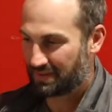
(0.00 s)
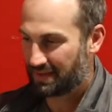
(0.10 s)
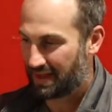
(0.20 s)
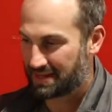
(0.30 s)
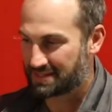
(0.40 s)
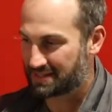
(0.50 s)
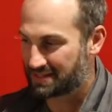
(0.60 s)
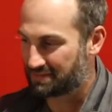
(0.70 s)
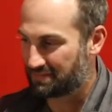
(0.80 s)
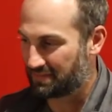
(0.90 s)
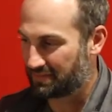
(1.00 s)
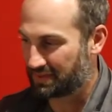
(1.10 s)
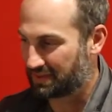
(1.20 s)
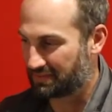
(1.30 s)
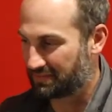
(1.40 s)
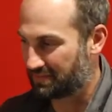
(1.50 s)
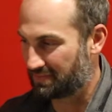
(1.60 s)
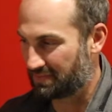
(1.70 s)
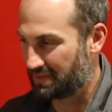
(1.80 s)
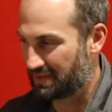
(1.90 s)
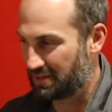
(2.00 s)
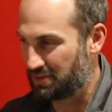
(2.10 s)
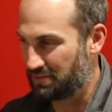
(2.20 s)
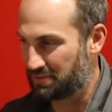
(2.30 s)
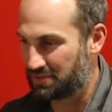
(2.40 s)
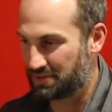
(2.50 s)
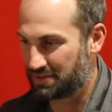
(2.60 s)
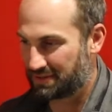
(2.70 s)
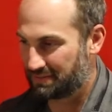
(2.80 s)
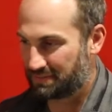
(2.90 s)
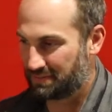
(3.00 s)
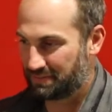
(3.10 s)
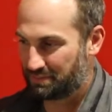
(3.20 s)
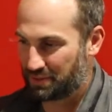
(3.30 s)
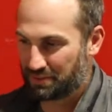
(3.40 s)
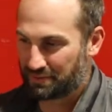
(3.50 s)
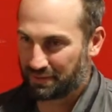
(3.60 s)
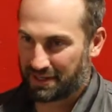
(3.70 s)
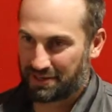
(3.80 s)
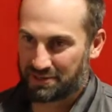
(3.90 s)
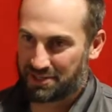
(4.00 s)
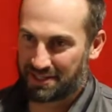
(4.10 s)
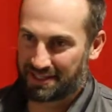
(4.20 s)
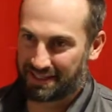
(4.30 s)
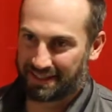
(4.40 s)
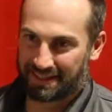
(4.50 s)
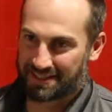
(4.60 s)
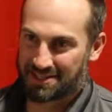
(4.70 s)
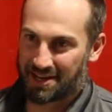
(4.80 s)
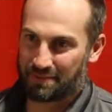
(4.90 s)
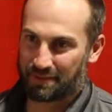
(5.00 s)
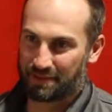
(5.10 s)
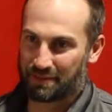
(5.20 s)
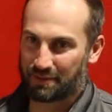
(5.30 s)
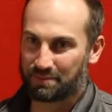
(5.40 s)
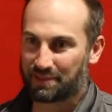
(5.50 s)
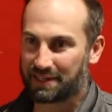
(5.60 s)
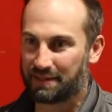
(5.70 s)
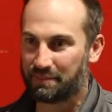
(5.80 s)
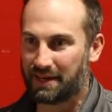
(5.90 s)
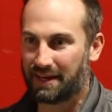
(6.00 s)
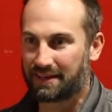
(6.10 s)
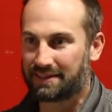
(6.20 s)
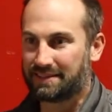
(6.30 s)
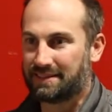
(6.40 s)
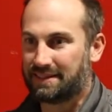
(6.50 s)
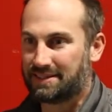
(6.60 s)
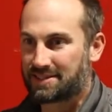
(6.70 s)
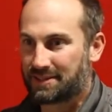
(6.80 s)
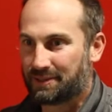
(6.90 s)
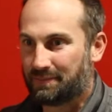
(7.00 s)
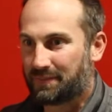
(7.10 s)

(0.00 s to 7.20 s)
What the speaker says: has this huge, beautiful energy and excitement about bringing it back. So